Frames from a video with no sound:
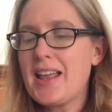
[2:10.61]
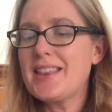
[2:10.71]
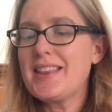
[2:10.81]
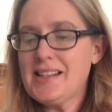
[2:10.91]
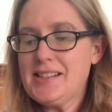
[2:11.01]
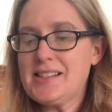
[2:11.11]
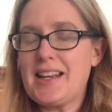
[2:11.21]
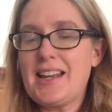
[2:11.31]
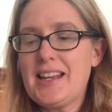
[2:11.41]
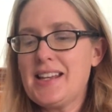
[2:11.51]
This
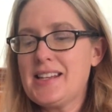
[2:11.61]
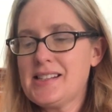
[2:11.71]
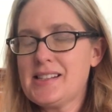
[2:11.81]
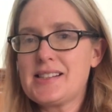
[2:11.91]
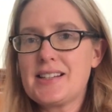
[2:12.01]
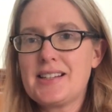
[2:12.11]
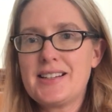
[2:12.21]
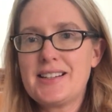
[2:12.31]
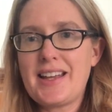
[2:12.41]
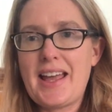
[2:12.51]
is
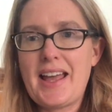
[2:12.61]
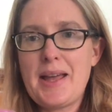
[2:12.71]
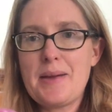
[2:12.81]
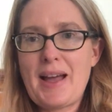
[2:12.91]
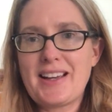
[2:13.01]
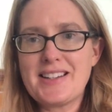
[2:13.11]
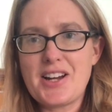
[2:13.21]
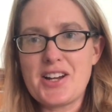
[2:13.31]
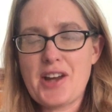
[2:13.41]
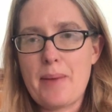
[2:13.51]
a
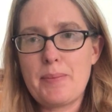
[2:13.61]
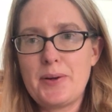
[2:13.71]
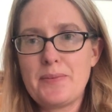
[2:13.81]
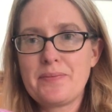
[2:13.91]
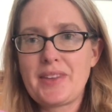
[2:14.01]
Macintosh apple